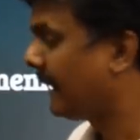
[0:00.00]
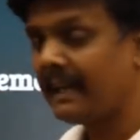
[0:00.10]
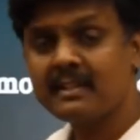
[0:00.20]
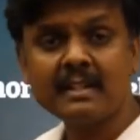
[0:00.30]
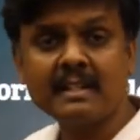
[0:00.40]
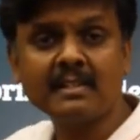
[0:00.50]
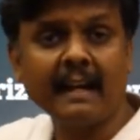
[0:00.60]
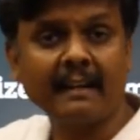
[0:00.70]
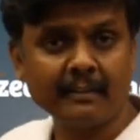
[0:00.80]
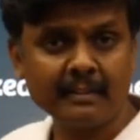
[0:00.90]
H is
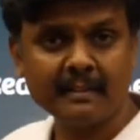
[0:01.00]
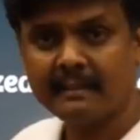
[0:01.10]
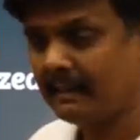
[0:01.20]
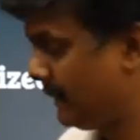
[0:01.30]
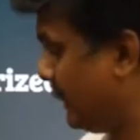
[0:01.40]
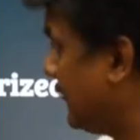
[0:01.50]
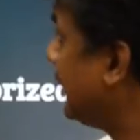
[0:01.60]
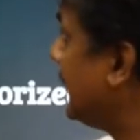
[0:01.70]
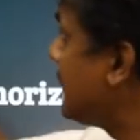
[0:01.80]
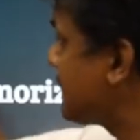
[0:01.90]
hydrogen.
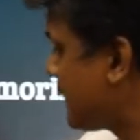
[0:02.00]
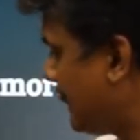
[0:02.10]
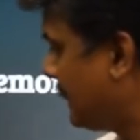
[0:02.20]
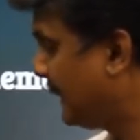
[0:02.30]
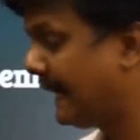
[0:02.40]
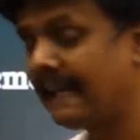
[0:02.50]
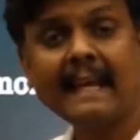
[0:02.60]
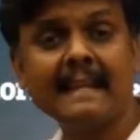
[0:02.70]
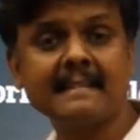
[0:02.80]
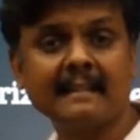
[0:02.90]
Lisa, Li is